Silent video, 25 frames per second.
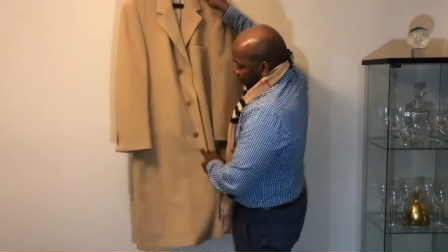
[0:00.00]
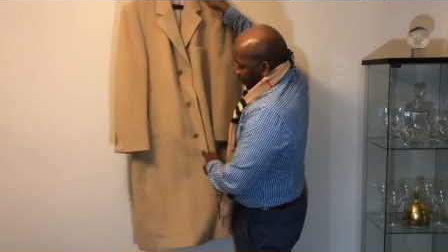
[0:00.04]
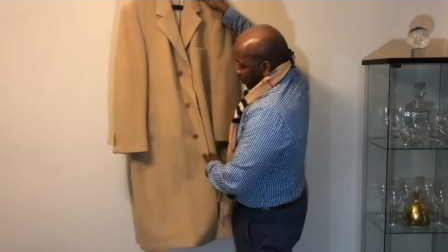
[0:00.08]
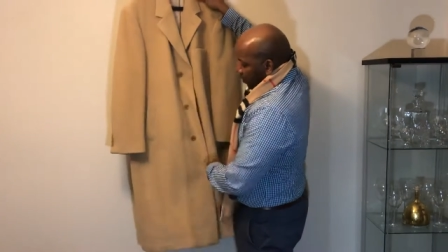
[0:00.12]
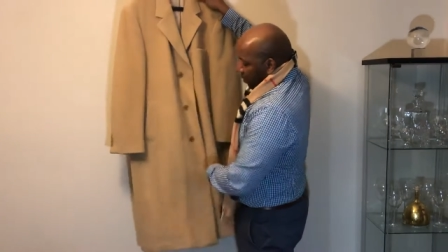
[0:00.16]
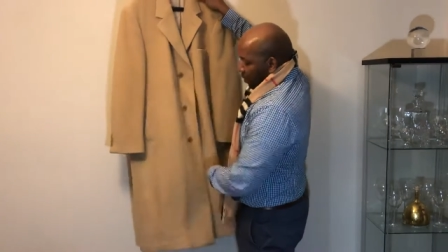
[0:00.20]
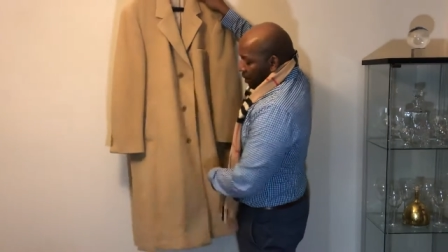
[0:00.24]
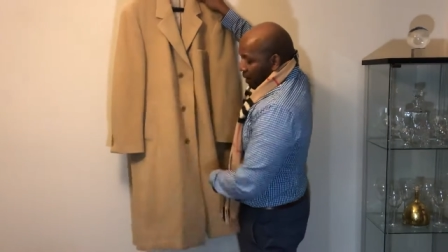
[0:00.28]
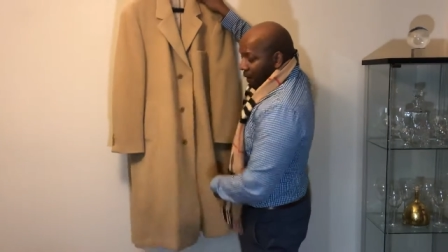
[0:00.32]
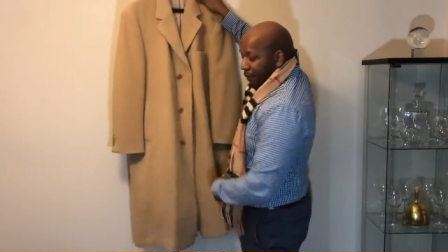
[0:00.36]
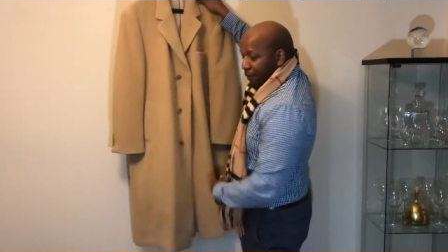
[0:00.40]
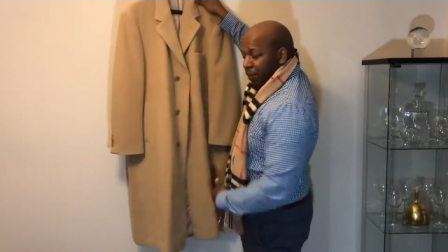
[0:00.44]

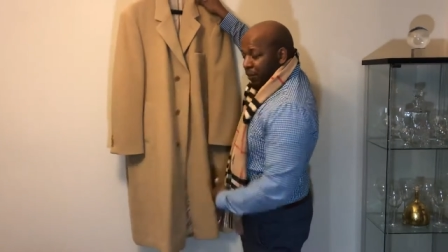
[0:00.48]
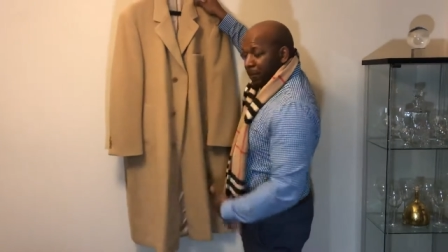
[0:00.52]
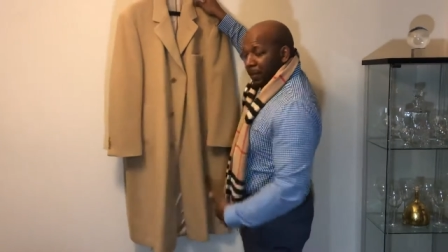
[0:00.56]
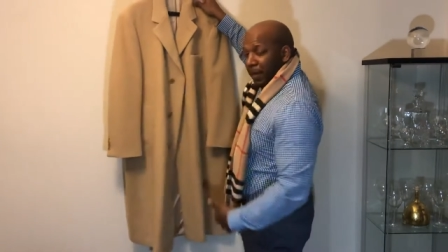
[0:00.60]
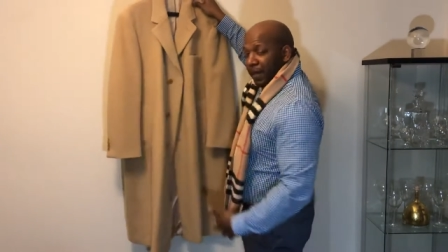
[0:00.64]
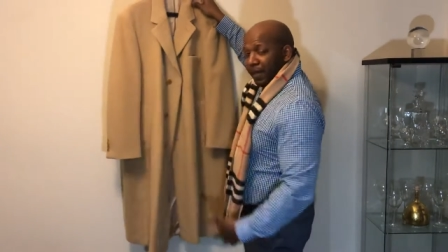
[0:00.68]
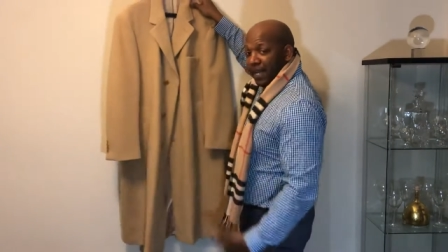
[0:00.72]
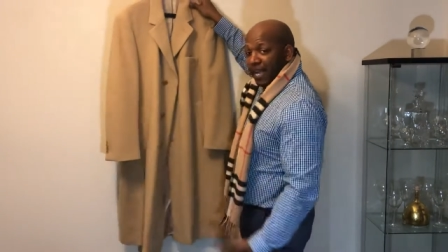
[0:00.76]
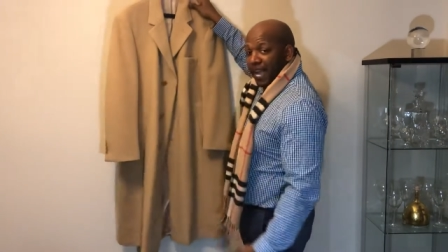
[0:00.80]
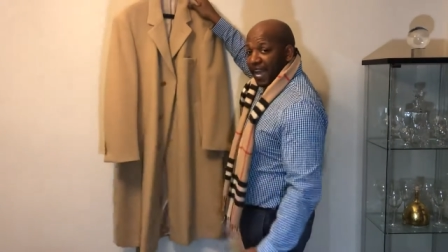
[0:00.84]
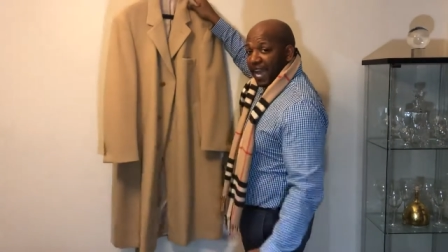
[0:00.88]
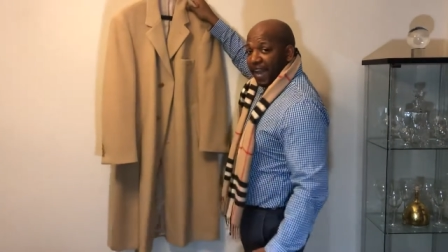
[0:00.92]
length up to
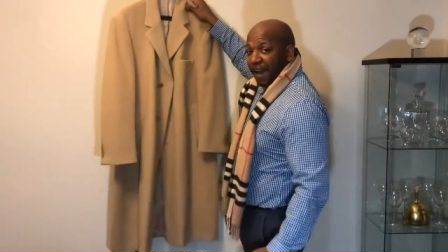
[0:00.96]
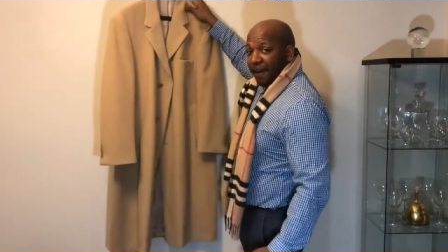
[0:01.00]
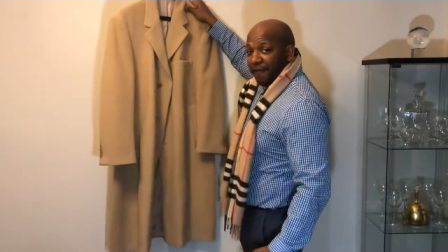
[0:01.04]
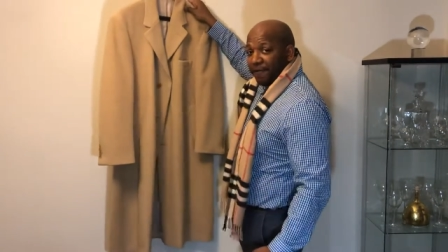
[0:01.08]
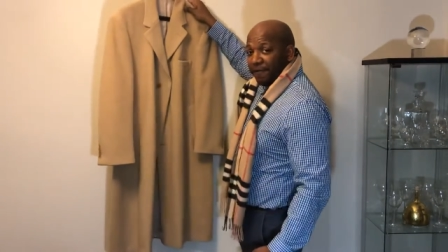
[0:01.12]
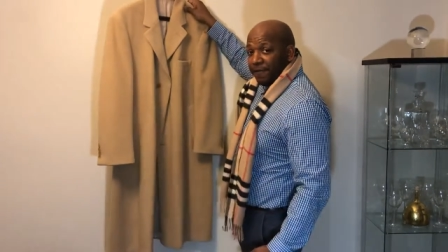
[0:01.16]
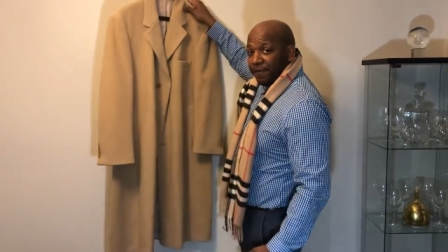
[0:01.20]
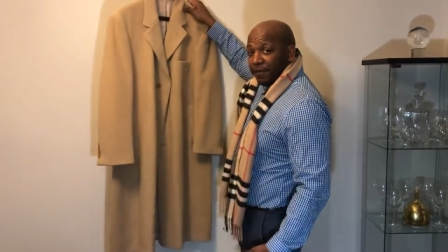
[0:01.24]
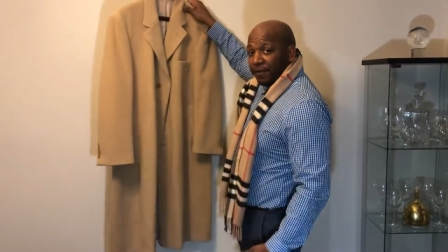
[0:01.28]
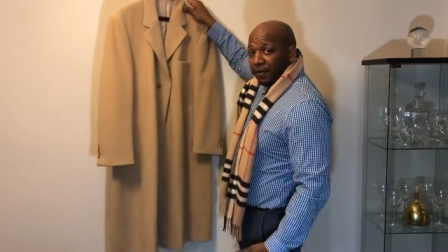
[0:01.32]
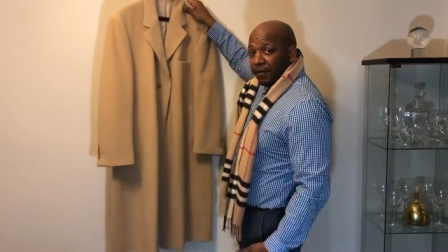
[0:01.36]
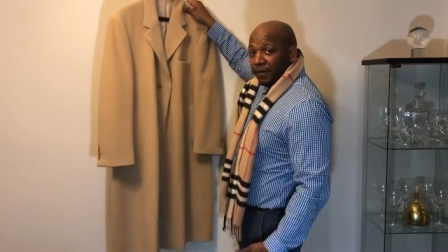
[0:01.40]
my
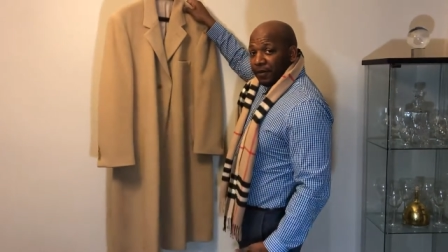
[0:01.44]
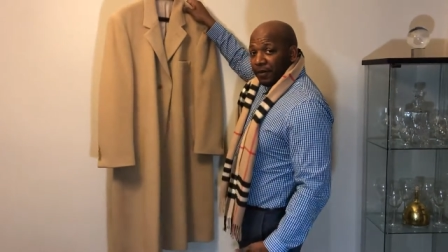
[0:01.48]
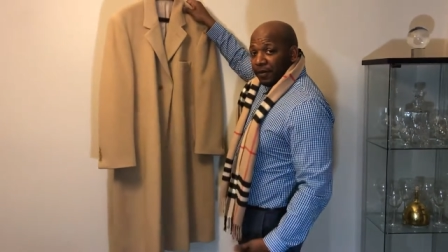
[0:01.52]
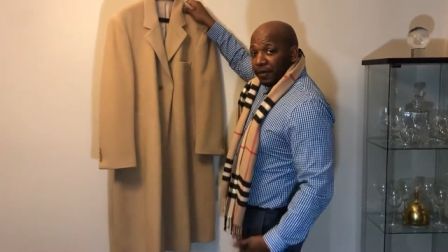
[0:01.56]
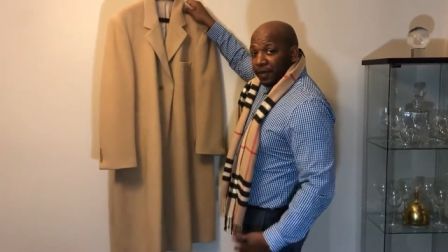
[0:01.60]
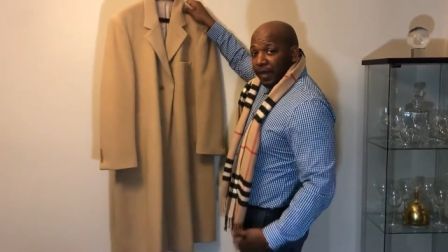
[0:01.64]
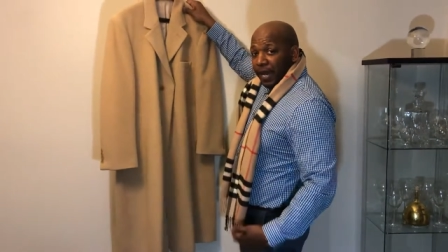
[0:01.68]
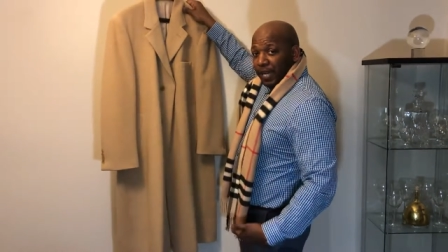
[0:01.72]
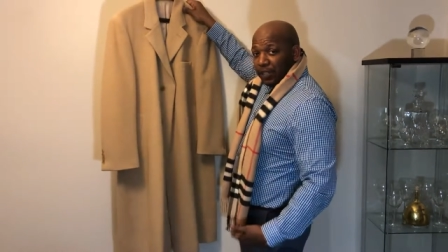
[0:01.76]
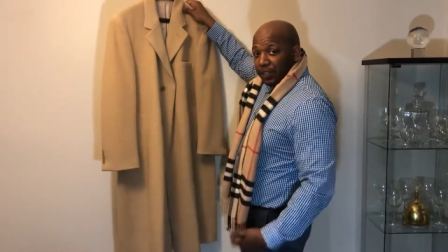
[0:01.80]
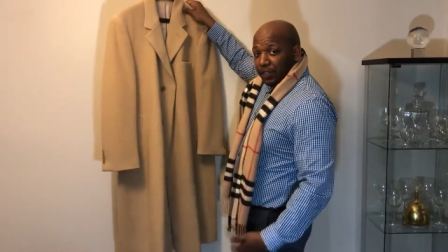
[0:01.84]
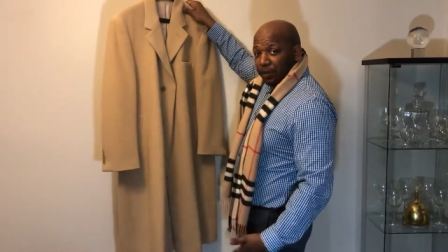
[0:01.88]
calf,
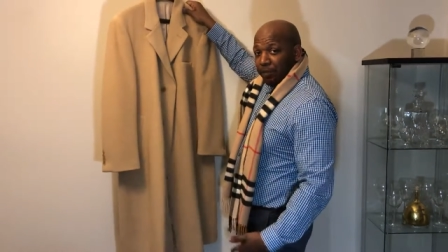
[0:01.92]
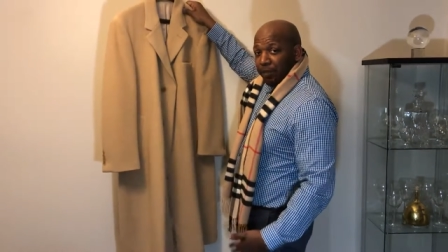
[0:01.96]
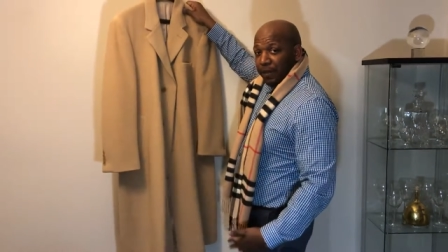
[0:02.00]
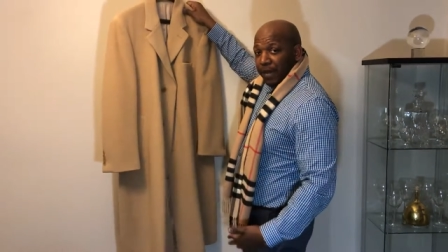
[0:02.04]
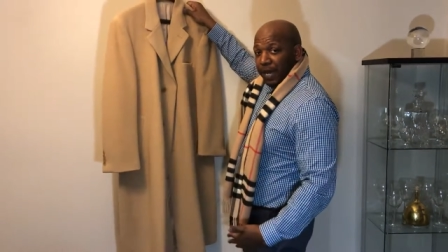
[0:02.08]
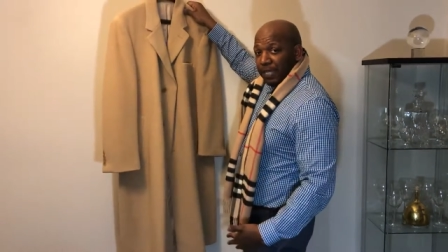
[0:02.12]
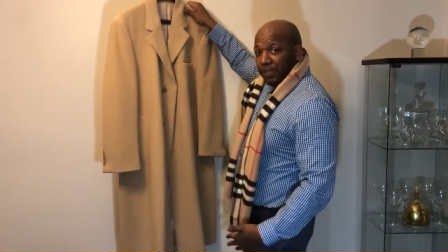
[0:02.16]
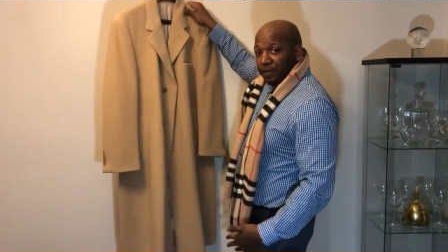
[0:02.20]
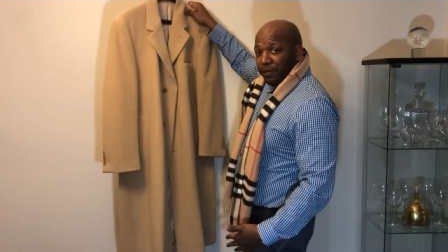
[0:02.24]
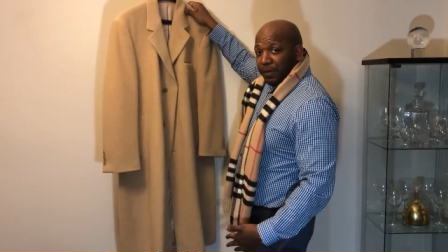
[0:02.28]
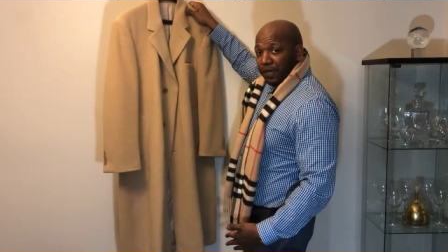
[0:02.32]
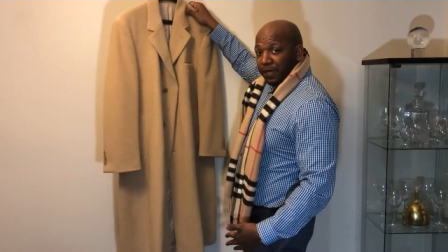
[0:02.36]
actually
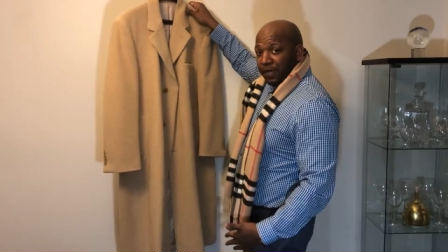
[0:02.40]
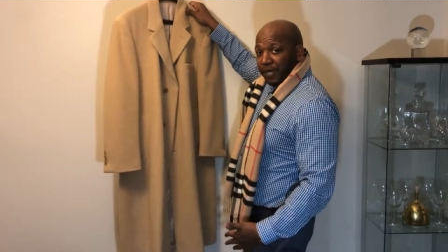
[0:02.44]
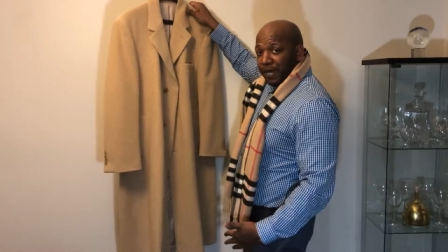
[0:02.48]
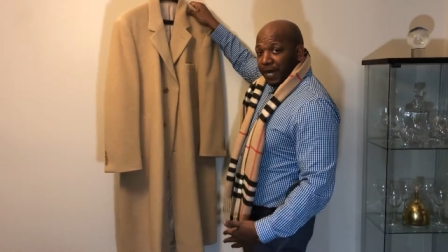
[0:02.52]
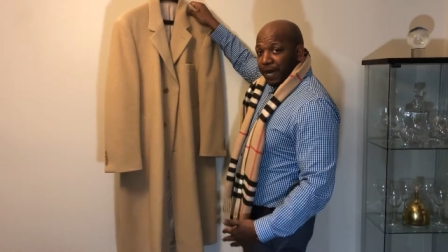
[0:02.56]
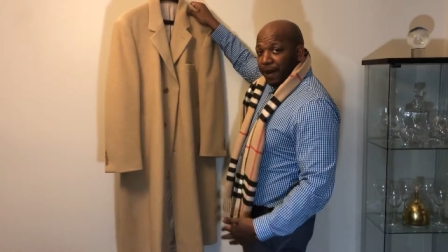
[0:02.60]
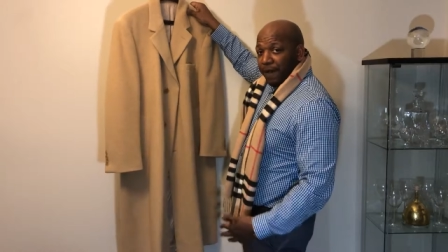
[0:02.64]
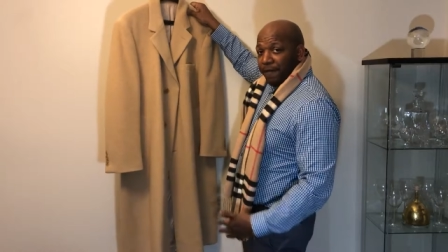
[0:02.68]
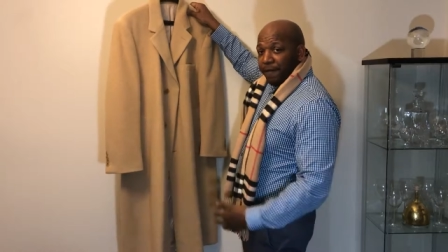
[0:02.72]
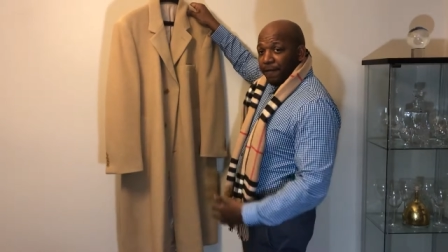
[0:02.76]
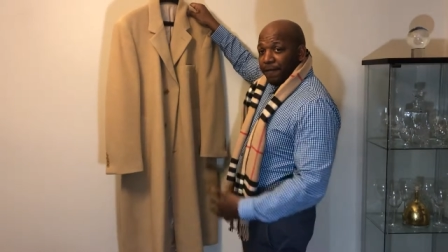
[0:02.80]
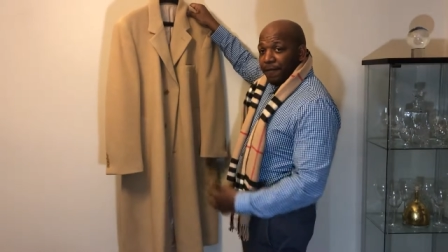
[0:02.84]
past my
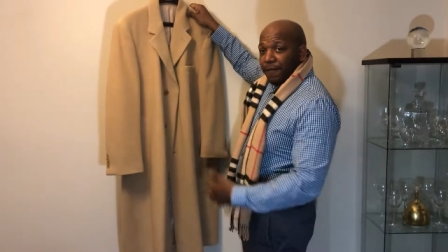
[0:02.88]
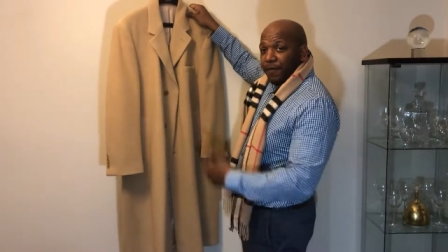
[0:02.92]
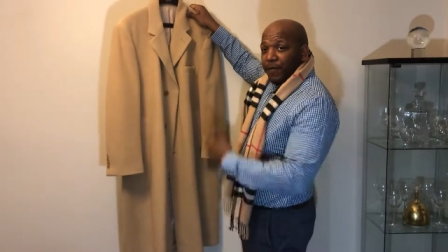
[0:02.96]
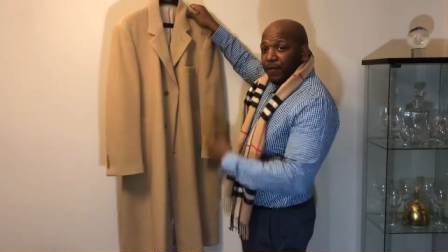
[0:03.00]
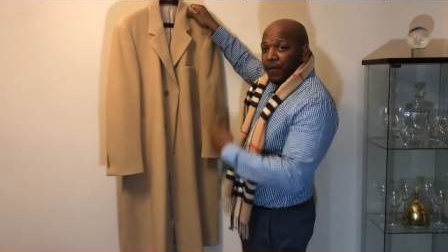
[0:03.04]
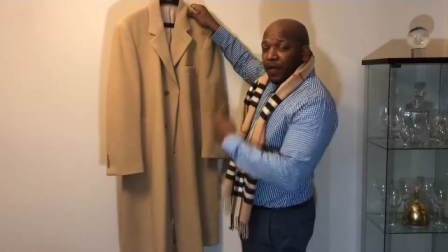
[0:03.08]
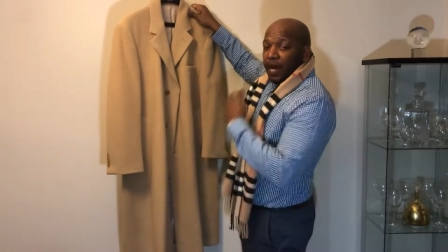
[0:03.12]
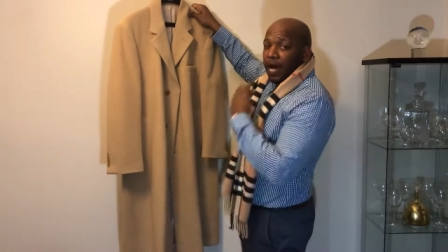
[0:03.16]
calf.